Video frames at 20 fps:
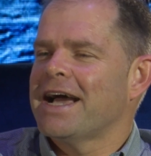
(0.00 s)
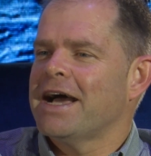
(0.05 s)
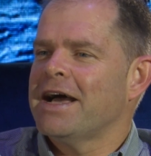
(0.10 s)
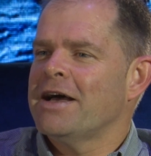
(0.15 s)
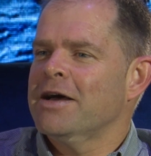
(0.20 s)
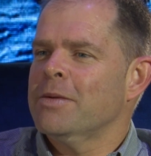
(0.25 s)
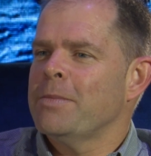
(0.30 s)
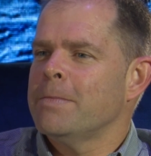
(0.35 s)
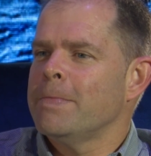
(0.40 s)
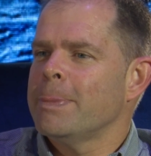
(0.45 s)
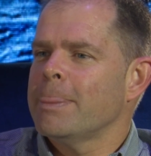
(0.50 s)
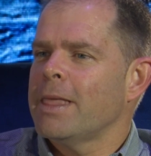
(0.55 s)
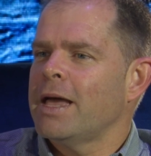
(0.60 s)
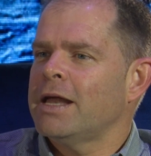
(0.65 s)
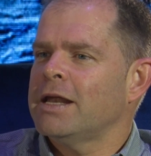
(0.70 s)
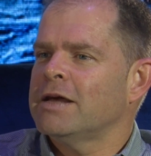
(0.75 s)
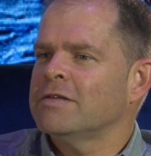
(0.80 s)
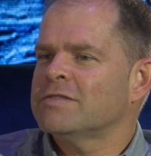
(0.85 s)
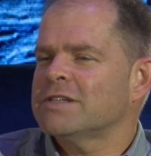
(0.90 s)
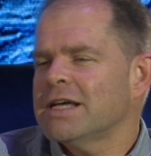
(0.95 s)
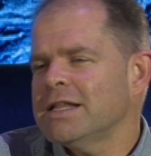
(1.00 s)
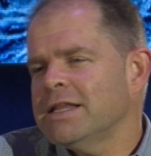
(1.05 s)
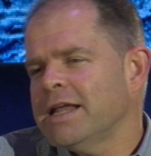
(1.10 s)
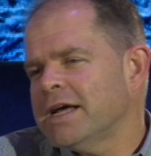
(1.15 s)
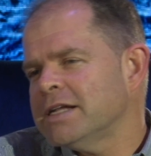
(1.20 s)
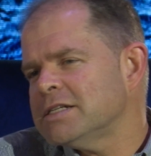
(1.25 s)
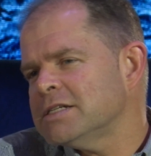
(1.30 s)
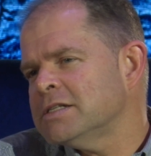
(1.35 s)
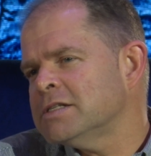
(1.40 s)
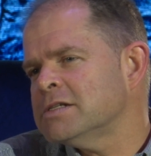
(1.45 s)
And I've done
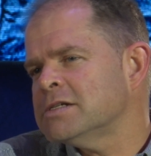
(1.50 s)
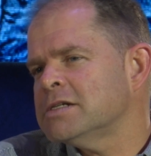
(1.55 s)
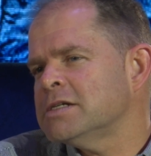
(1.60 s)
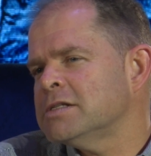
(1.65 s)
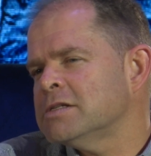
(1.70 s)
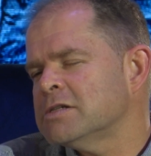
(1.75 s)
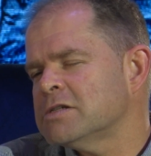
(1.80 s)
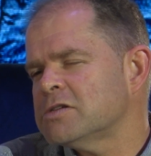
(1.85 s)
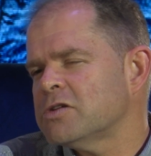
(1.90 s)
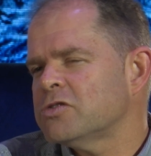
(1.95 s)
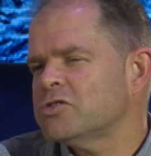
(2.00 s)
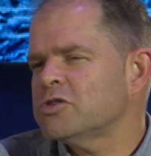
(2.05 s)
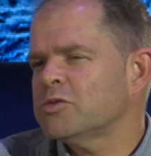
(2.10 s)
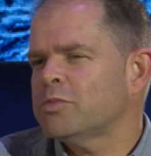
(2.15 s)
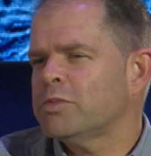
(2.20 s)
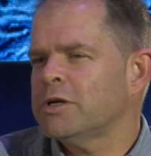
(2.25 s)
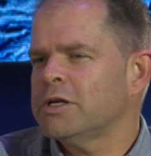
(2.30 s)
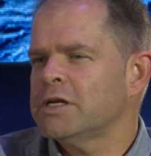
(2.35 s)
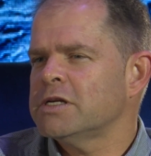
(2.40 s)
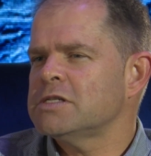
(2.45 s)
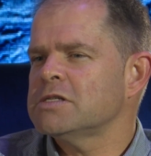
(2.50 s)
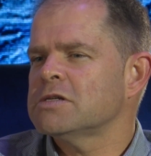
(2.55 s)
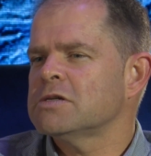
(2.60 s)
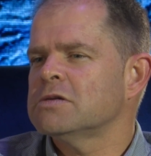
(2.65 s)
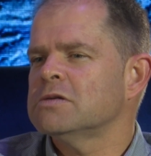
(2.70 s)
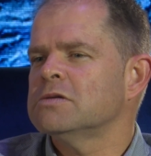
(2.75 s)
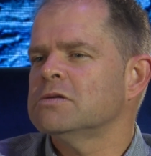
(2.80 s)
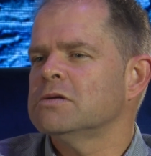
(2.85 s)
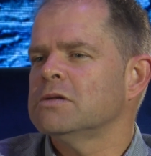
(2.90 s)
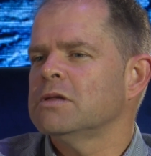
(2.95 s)
that in the social
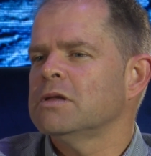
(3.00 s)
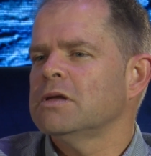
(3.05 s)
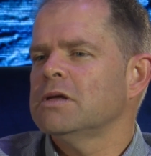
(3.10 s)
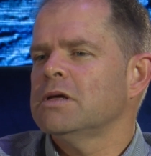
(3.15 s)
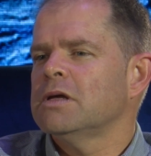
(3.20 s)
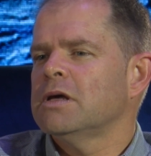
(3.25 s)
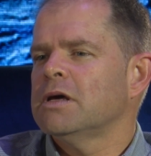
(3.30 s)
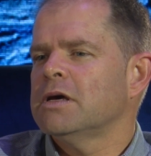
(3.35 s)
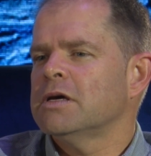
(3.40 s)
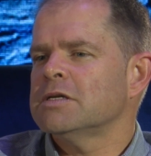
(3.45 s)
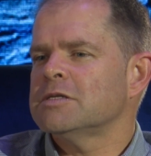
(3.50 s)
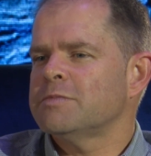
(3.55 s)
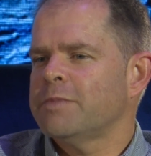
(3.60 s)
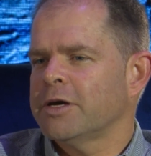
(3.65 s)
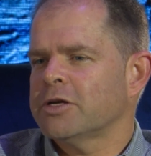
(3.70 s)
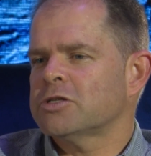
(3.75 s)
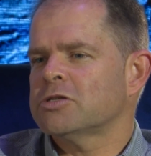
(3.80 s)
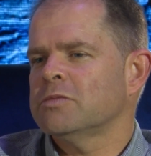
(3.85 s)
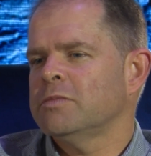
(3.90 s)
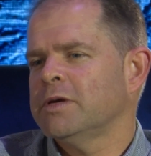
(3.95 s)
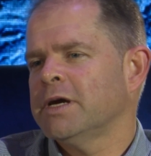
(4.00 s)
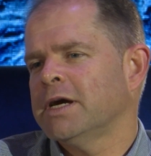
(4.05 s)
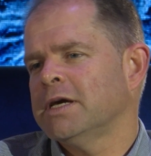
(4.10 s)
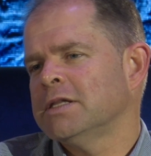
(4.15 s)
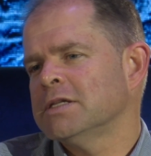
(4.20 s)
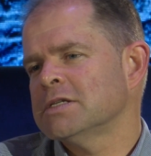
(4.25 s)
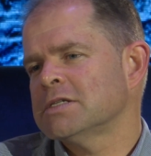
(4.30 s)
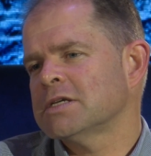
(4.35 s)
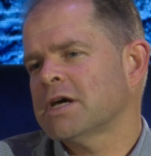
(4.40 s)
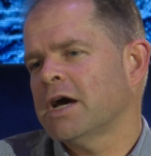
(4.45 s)
political spectrum here
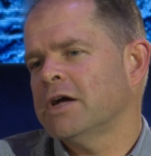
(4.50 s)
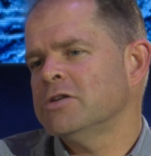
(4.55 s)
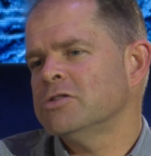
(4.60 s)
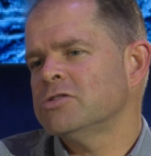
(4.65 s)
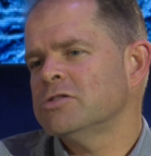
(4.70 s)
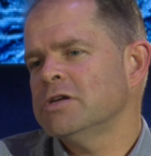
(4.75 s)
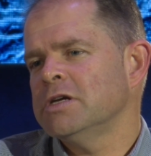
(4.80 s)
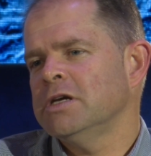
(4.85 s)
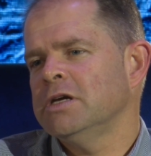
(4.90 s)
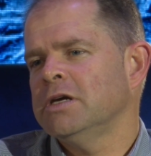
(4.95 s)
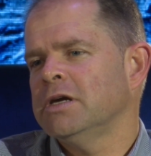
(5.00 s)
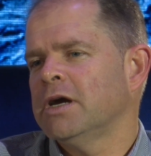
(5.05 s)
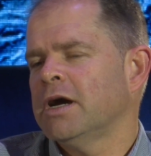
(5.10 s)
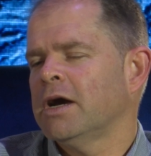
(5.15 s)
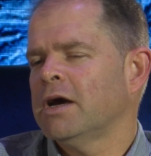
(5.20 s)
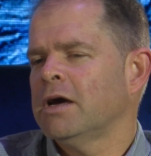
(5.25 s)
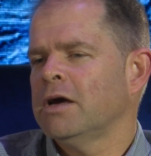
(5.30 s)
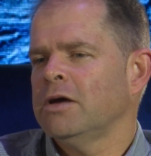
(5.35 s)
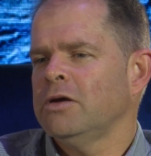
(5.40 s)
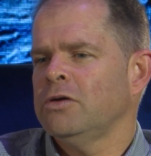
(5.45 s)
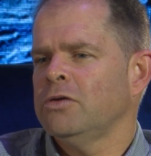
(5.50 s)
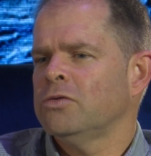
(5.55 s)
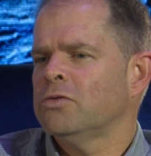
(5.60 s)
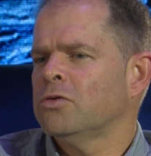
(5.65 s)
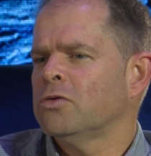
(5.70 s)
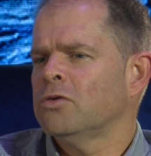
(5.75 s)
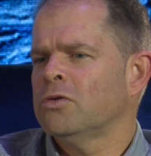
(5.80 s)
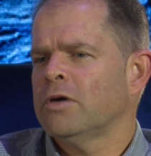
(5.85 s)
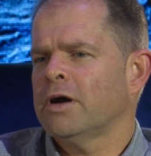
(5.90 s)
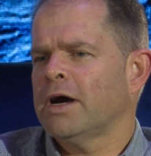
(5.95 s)
in this country.
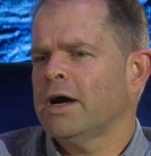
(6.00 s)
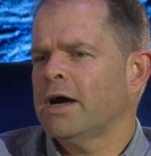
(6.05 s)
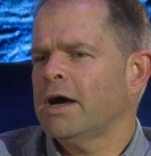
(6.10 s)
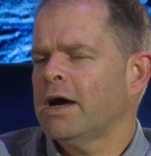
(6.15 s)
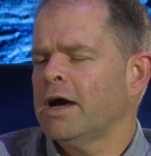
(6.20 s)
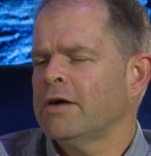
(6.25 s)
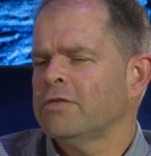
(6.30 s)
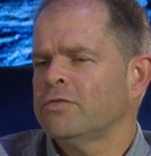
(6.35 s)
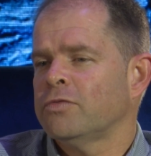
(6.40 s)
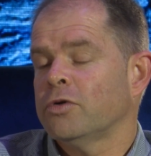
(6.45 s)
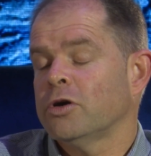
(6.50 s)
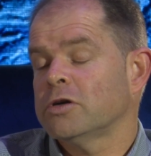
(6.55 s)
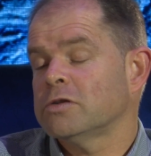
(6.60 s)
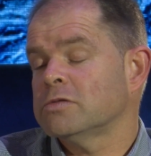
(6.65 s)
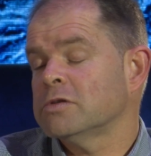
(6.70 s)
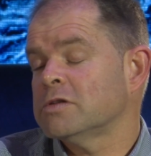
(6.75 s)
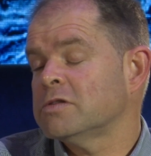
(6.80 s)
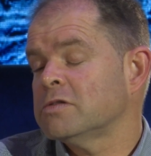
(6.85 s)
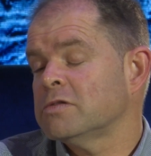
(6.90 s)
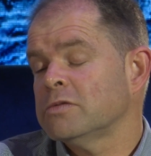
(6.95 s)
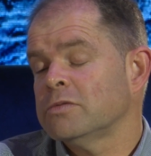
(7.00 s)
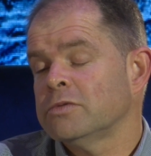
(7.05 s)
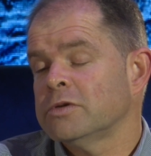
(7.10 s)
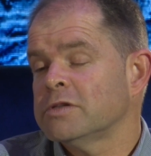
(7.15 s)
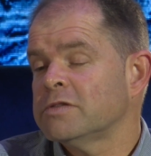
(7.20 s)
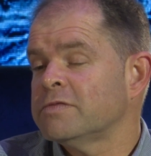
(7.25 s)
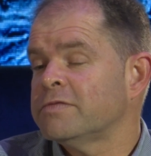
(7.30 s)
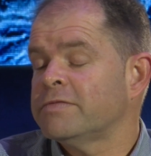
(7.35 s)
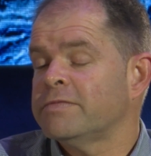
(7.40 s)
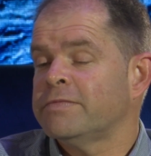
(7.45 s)
I've worked
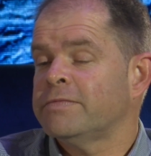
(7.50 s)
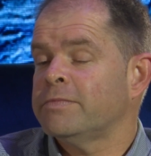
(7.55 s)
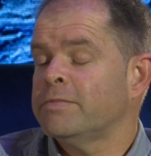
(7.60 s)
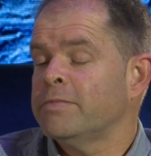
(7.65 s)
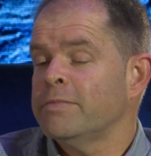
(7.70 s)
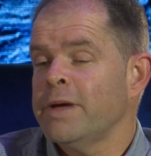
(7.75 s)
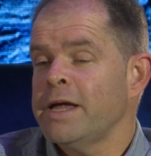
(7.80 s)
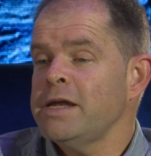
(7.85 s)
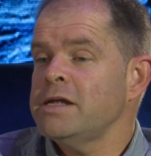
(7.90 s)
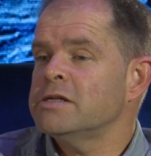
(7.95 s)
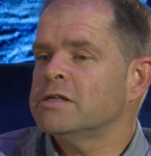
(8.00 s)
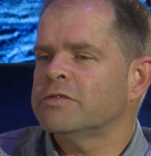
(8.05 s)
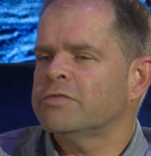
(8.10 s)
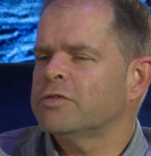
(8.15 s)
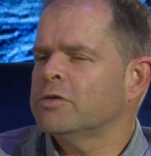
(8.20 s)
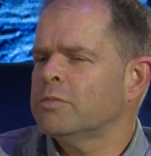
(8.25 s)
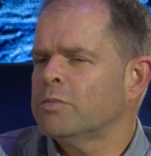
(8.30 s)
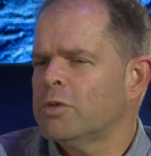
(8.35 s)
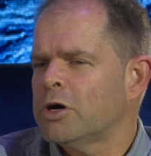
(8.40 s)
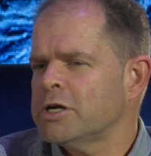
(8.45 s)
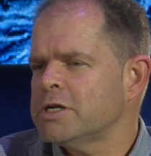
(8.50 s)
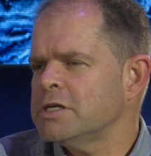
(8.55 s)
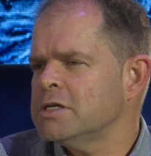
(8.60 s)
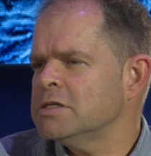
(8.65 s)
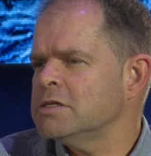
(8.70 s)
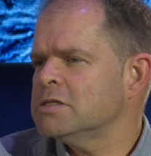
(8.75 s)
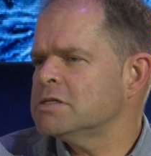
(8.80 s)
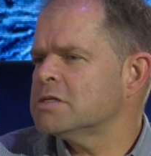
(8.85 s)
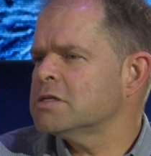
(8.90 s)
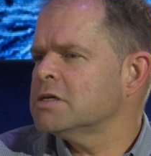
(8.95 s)
with many different
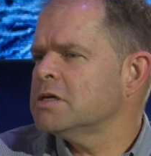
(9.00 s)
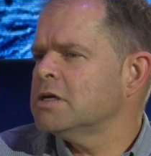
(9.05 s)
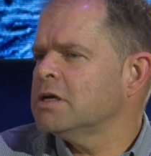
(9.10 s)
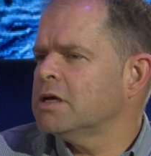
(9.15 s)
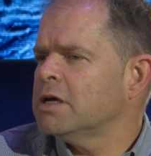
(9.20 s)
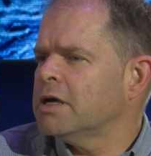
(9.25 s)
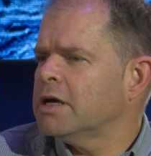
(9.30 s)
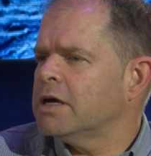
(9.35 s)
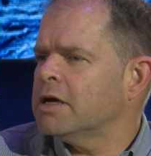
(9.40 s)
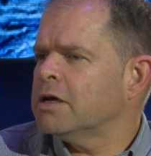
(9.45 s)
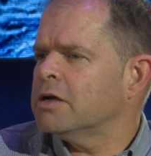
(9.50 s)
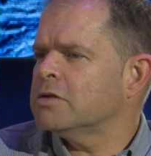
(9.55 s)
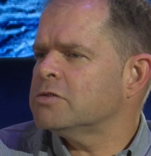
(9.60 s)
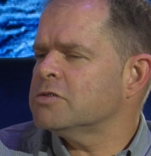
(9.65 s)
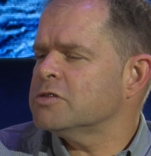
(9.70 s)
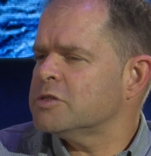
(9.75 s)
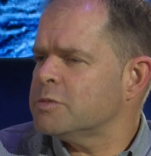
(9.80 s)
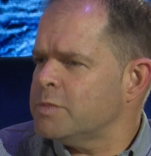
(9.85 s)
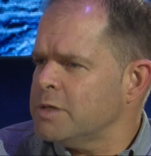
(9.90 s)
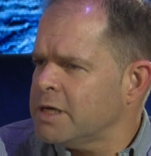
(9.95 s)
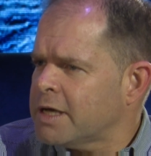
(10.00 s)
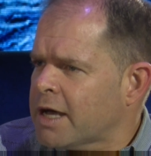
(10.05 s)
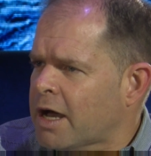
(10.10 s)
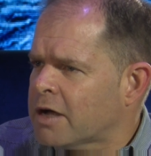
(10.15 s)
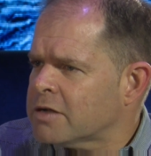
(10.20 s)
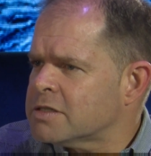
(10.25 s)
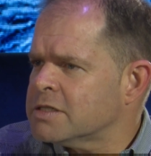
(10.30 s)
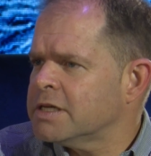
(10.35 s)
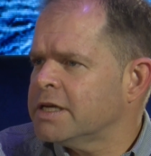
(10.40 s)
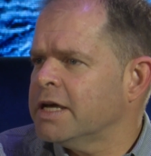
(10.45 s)
bodies to speak
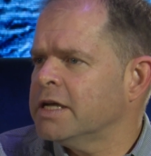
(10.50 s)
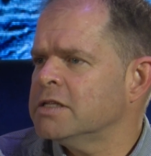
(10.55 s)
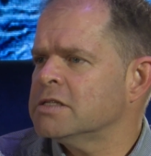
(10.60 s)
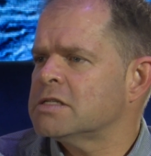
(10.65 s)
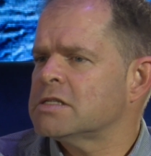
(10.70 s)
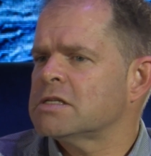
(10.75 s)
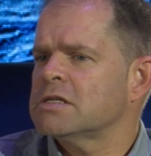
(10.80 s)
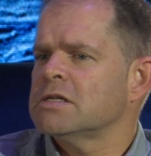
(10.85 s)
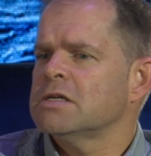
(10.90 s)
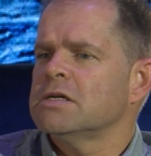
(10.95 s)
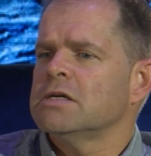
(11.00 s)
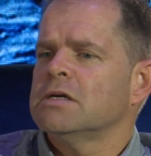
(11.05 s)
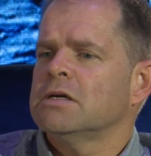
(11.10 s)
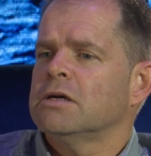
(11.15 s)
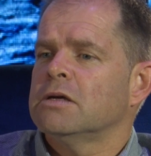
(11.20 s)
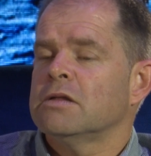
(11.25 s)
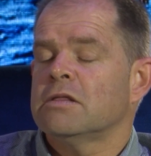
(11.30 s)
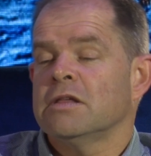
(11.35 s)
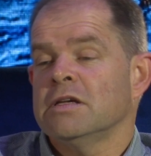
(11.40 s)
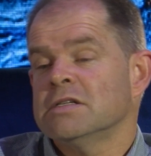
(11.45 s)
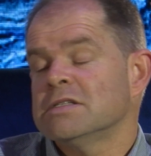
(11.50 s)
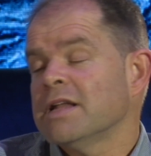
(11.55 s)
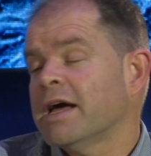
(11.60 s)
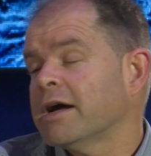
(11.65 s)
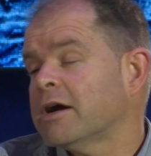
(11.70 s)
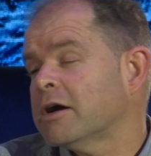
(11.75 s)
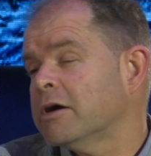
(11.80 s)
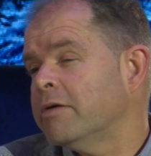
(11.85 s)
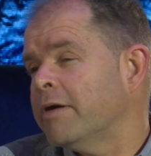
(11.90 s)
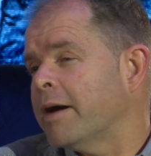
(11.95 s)
out against things
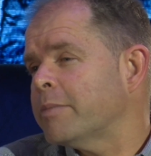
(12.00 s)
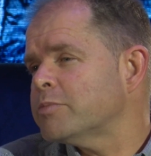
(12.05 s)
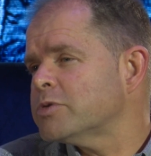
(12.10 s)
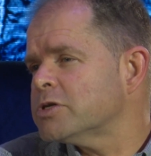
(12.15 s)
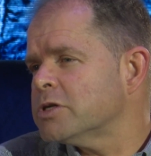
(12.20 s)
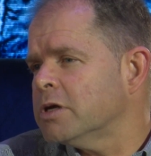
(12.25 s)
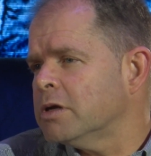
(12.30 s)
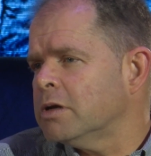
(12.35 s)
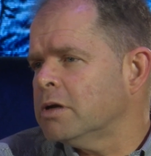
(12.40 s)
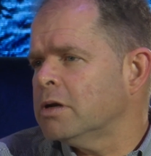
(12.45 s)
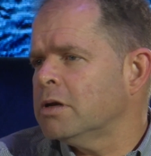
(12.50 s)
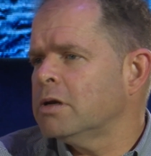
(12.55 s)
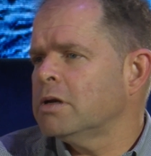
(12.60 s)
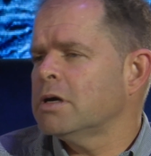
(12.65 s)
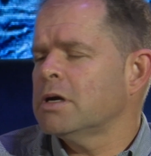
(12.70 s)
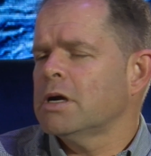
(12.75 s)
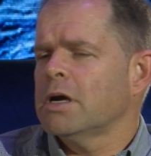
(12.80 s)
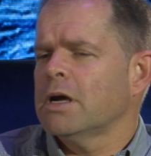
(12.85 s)
like corruption,